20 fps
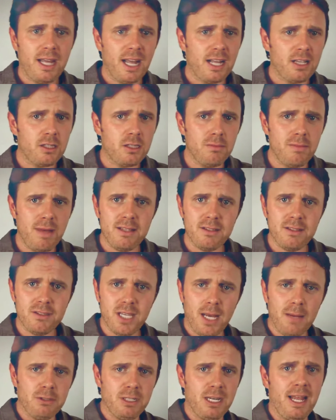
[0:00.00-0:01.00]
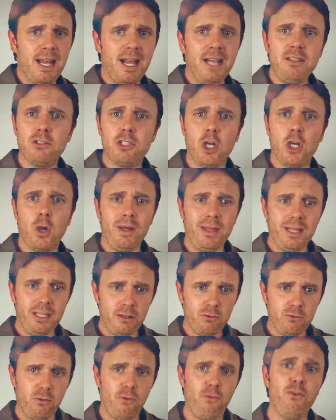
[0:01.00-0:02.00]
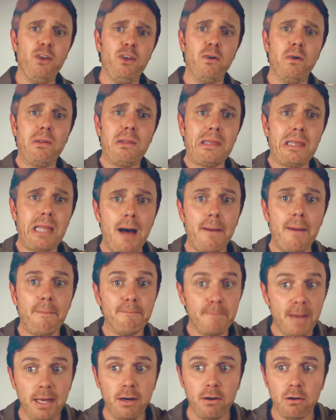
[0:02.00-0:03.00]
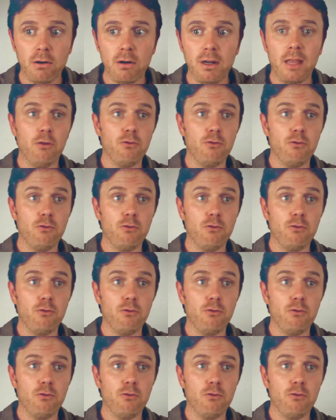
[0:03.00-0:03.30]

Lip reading: get some enzymes and acids going, and they start to feel a lot better,